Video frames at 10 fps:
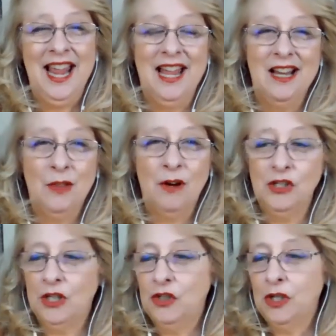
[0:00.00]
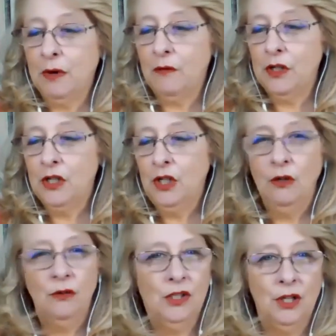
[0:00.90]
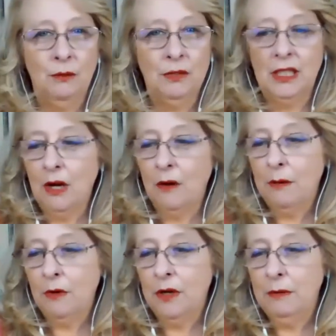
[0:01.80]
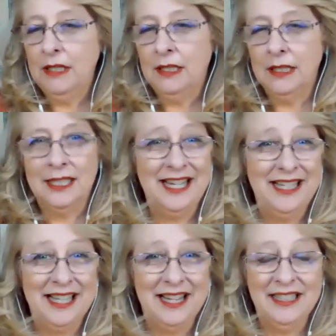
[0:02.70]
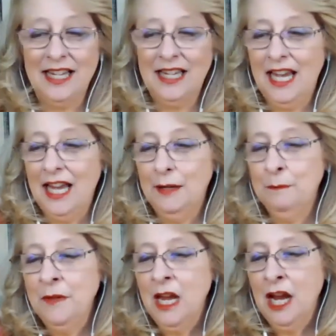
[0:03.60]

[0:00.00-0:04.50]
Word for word: And otherwise, you can jump over to YouTube. So I'm going to be succinct as I can.